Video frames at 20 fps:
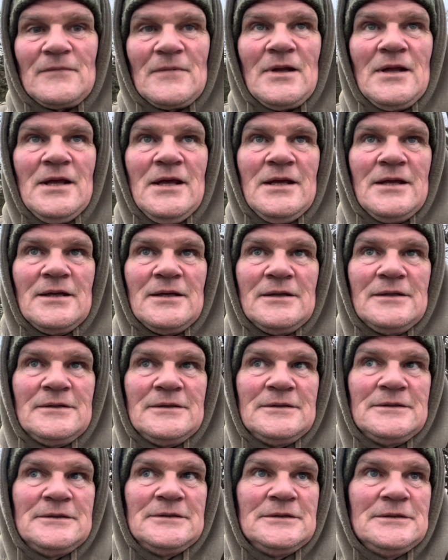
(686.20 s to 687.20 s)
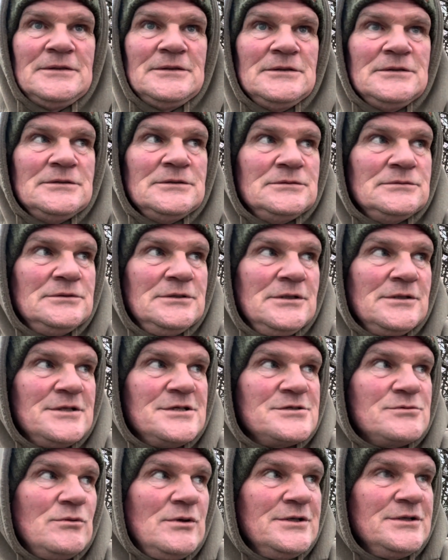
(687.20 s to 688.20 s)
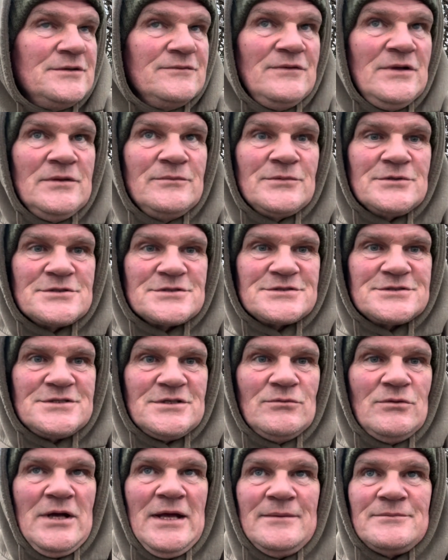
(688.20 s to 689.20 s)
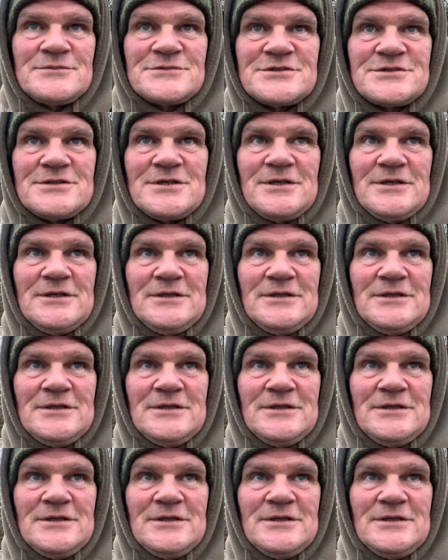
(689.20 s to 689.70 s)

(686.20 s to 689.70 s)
Yeah. Well, let's wait developments, see what happens.